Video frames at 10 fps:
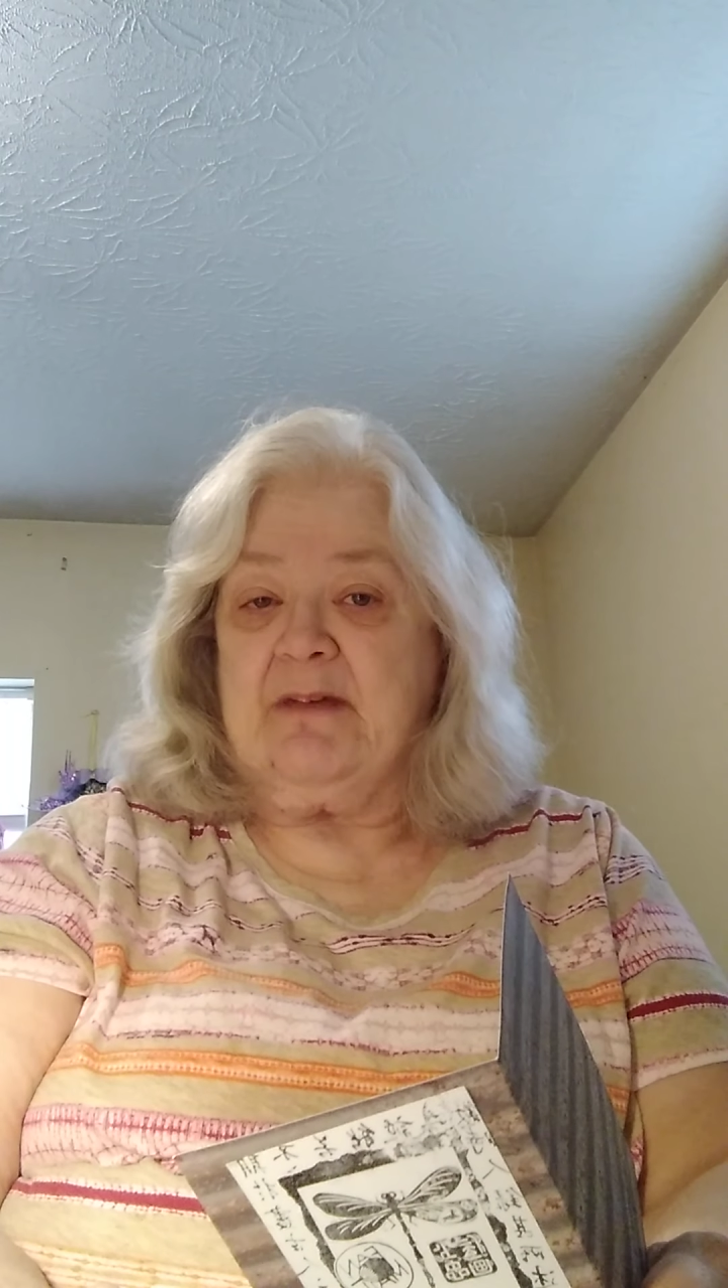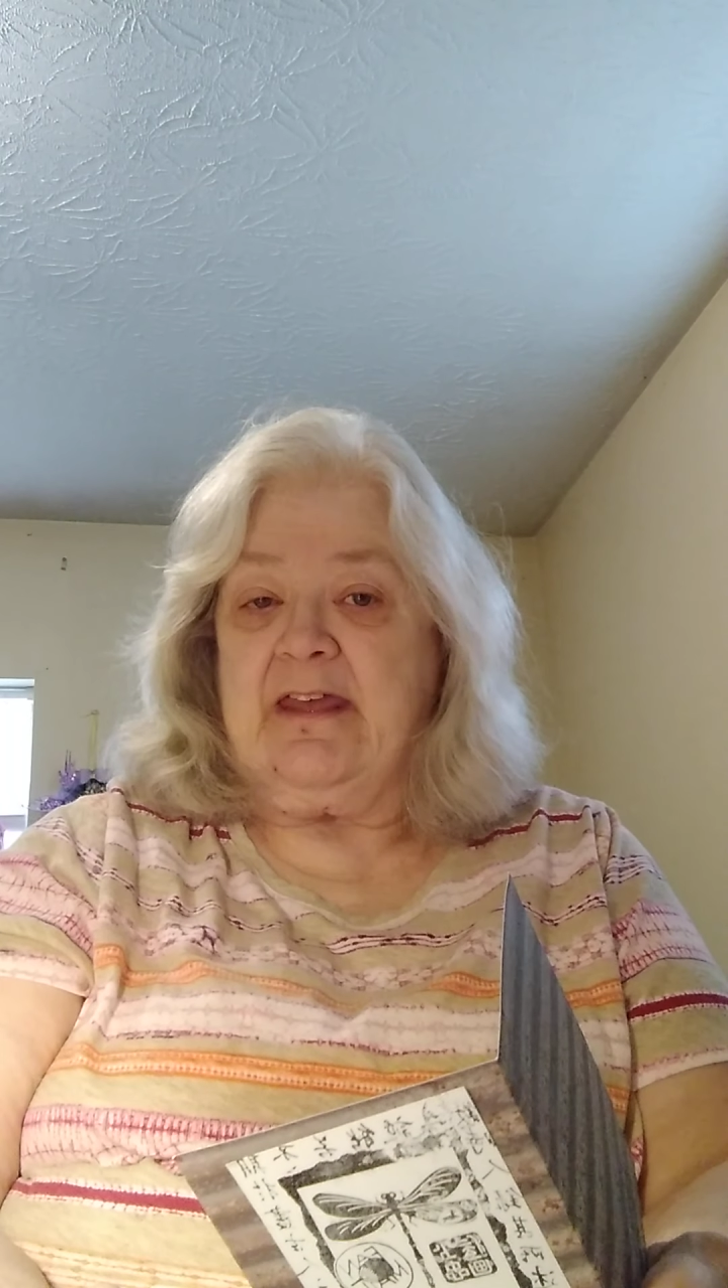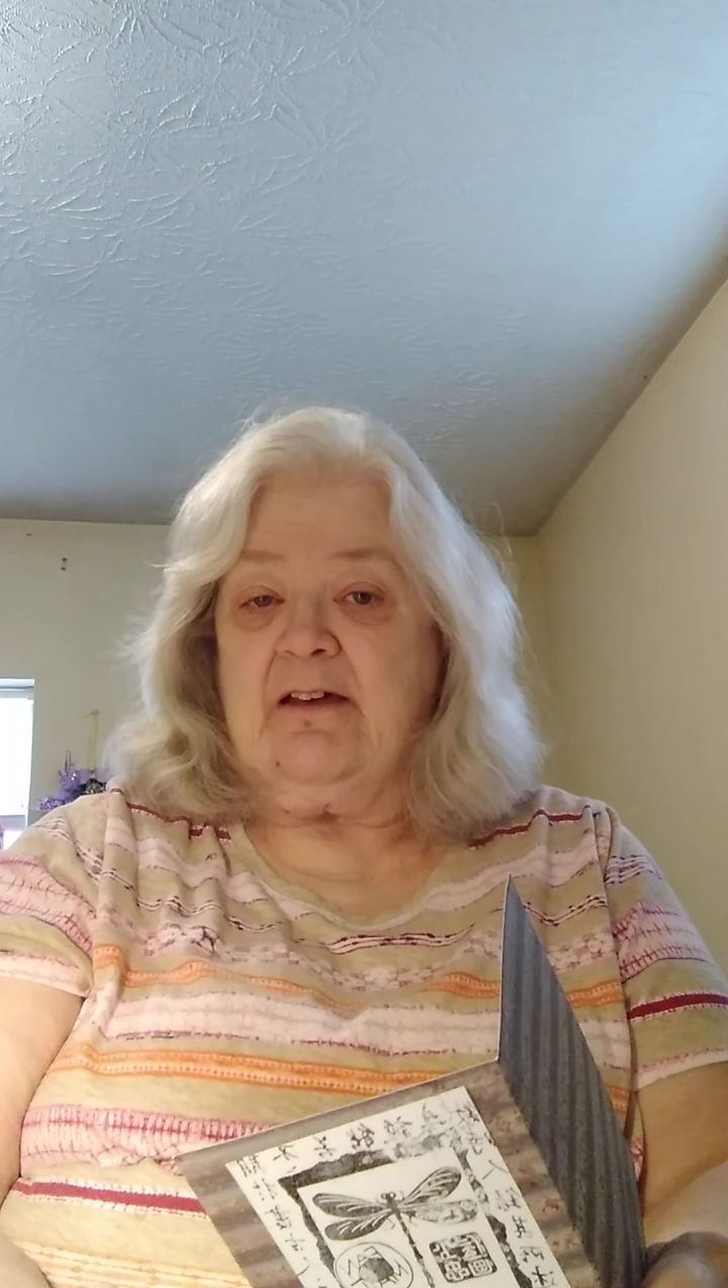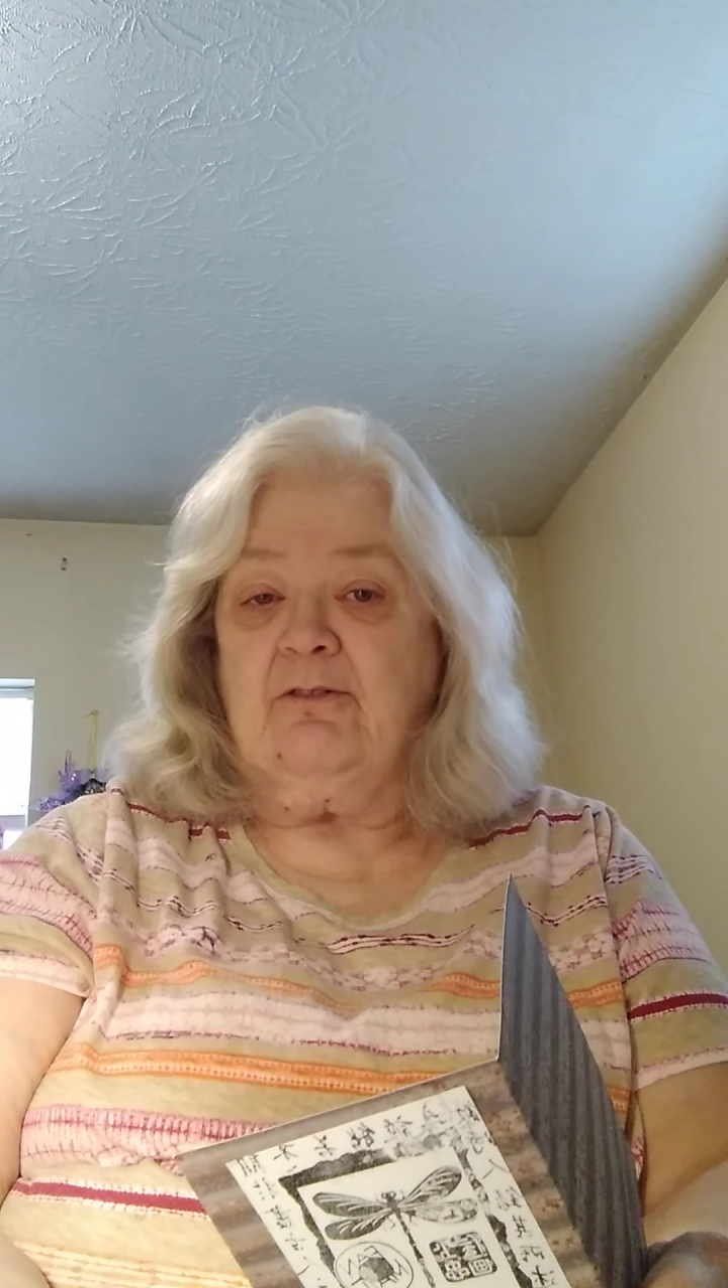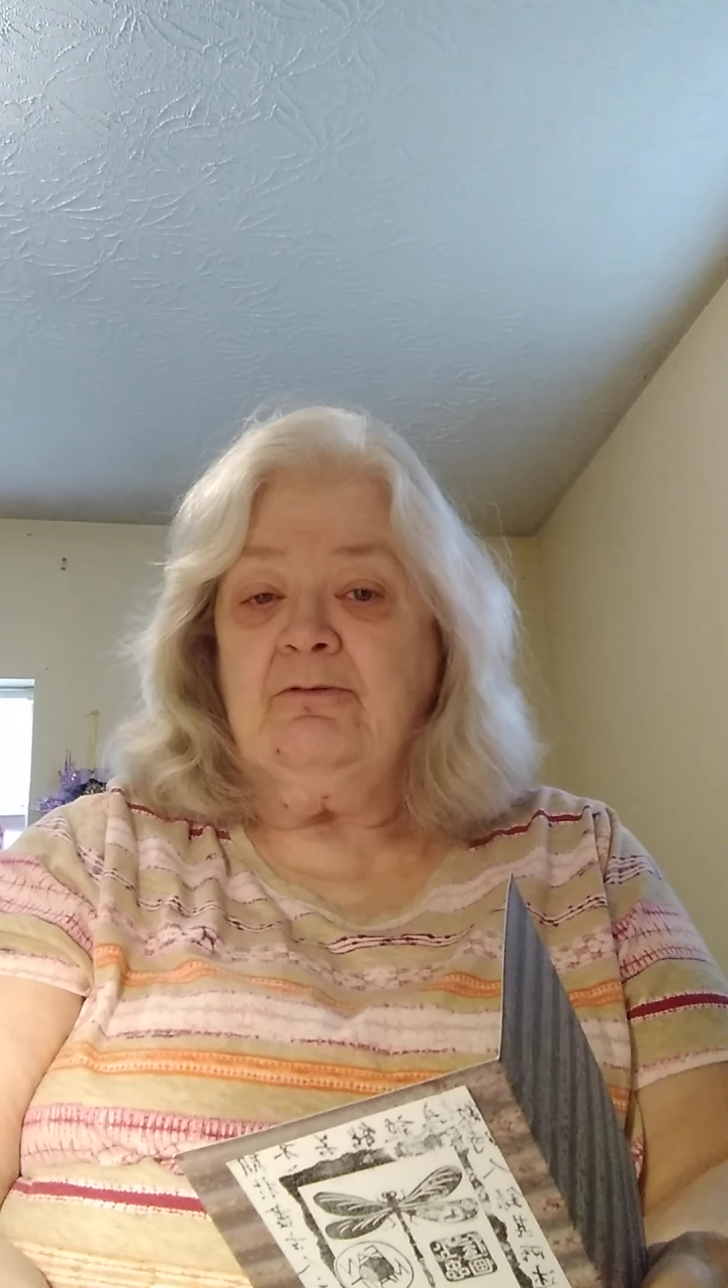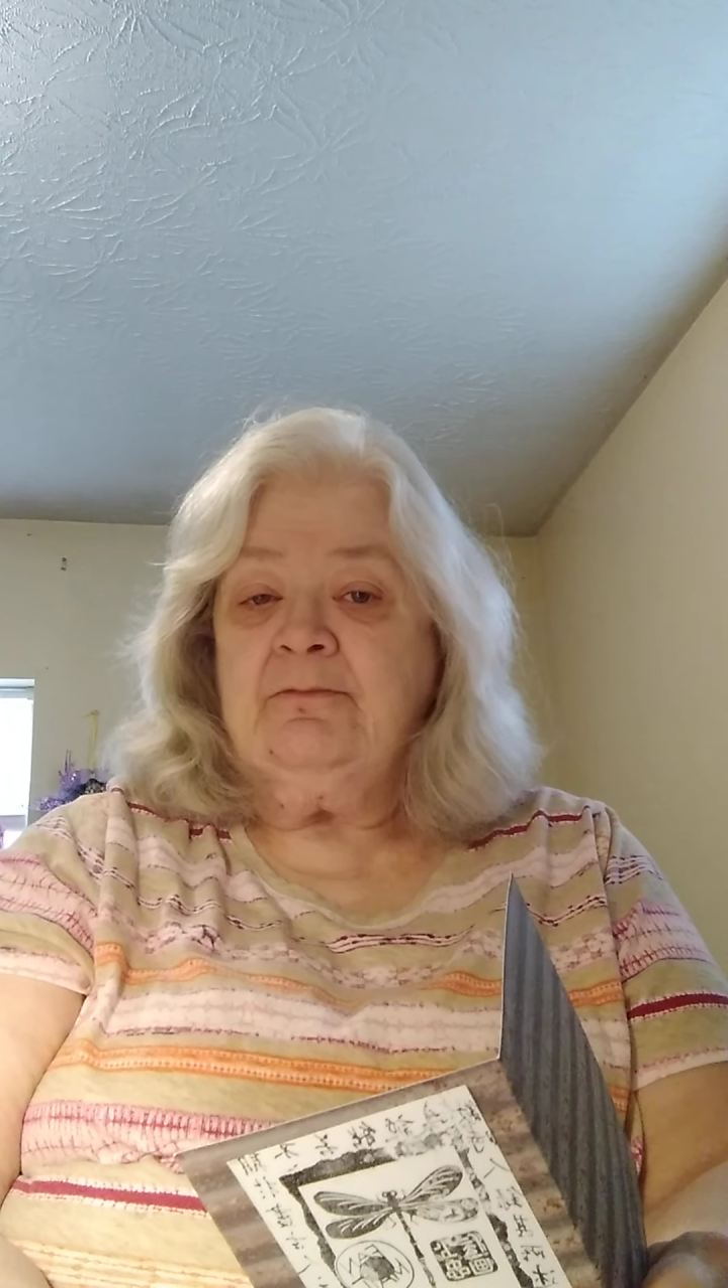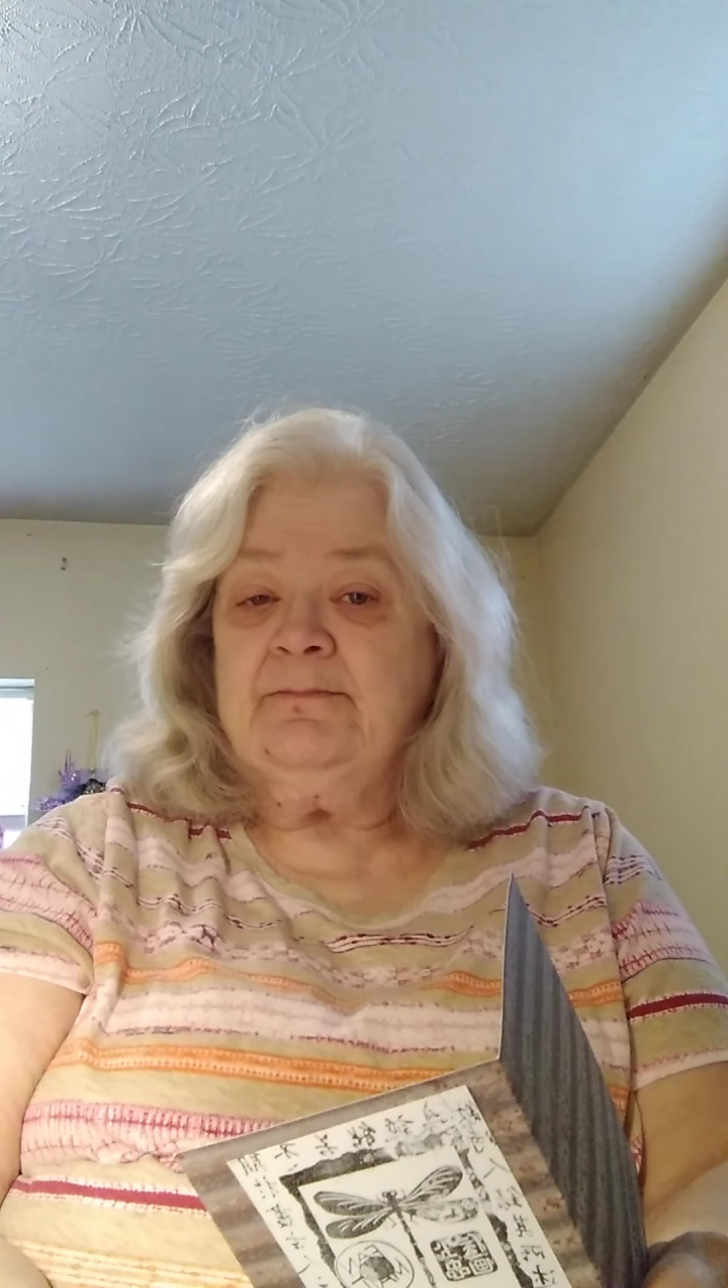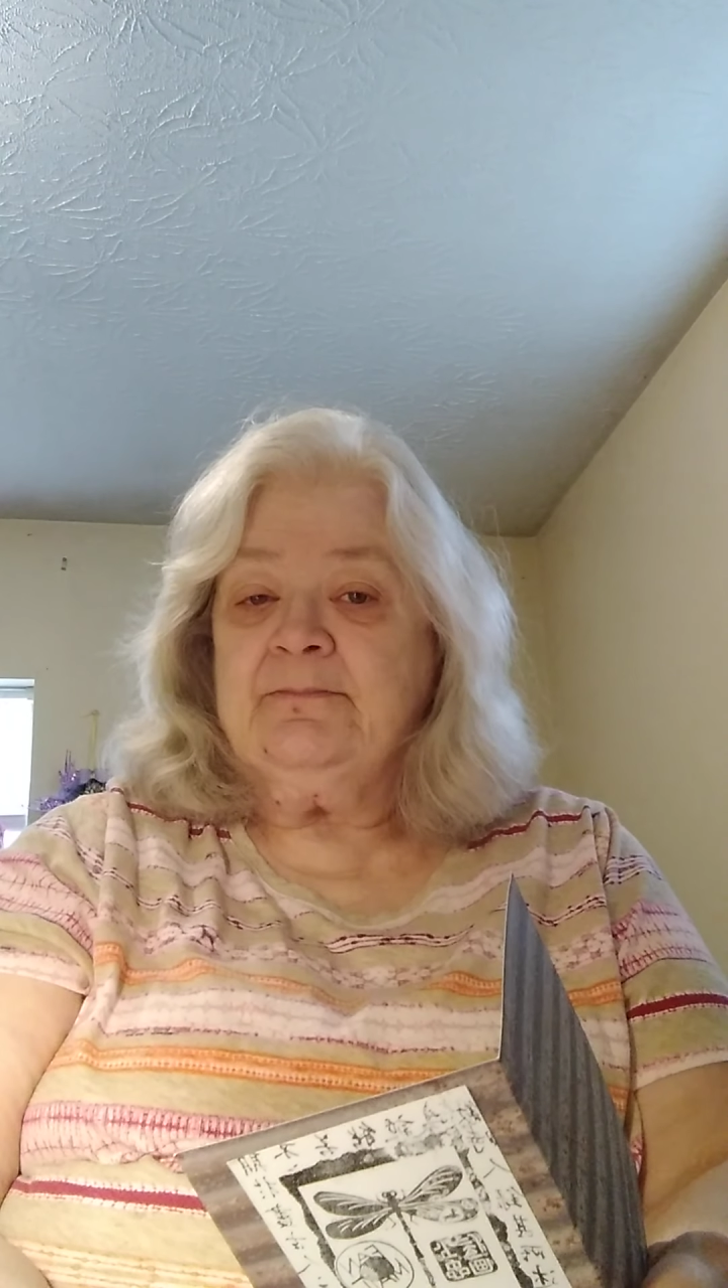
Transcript: meal.